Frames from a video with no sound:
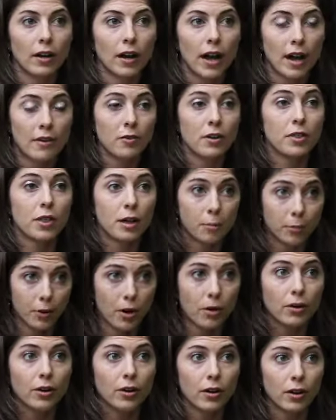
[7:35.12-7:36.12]
everything
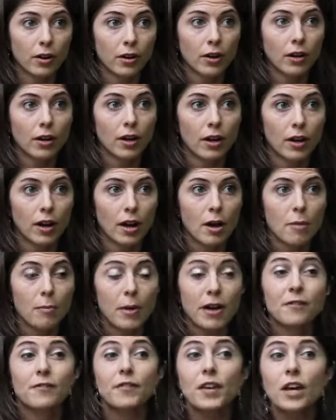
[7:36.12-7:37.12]
broke.
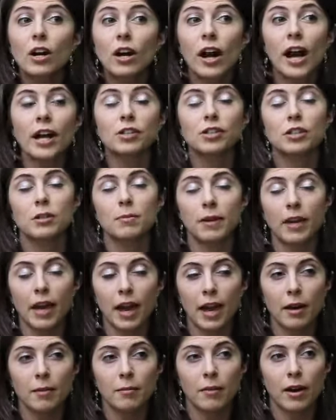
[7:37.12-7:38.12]
My fear actually
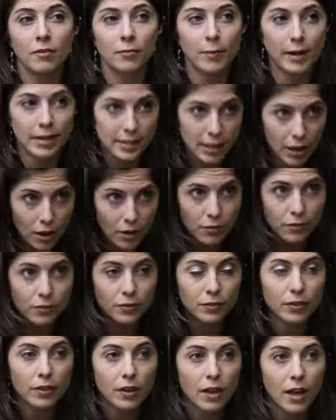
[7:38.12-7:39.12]
became of myself
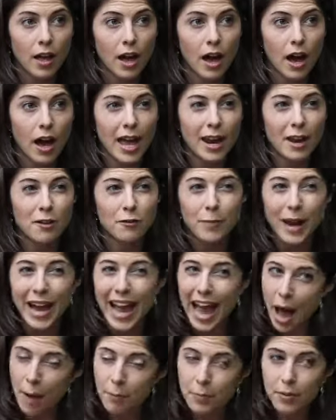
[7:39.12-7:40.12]
and of my
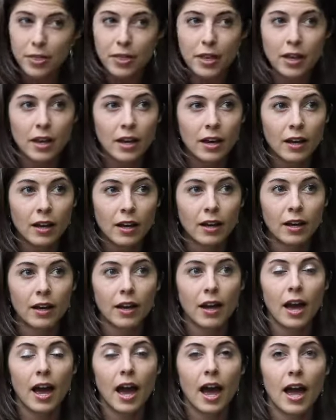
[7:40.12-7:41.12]
apathy
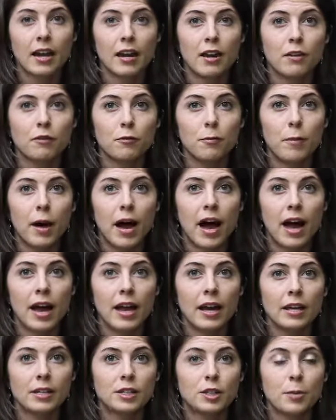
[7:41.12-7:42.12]
and of
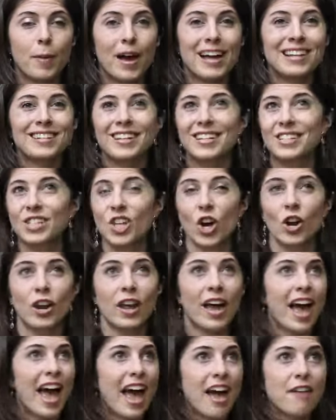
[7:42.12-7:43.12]
my dependence on
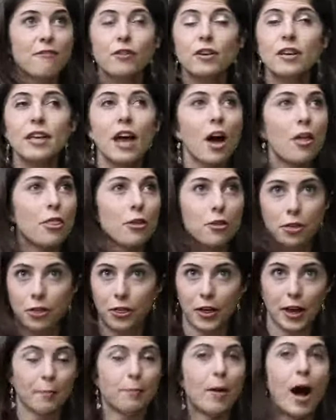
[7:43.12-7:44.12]
every other
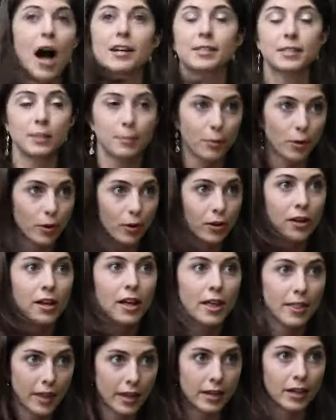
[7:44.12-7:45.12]
thing possible
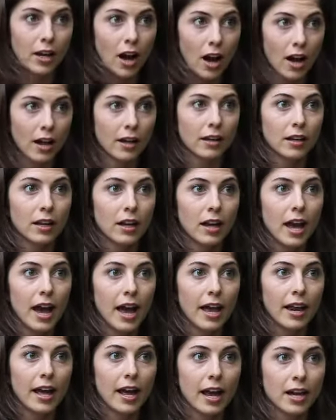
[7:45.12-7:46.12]
than God.
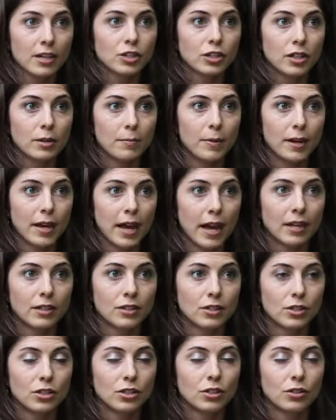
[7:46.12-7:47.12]
And I actually
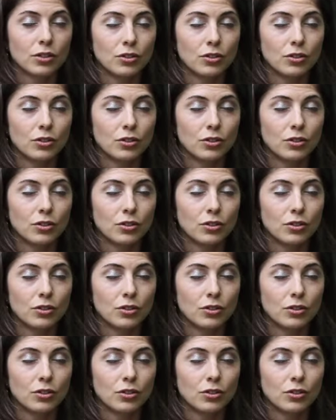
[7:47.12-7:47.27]
began to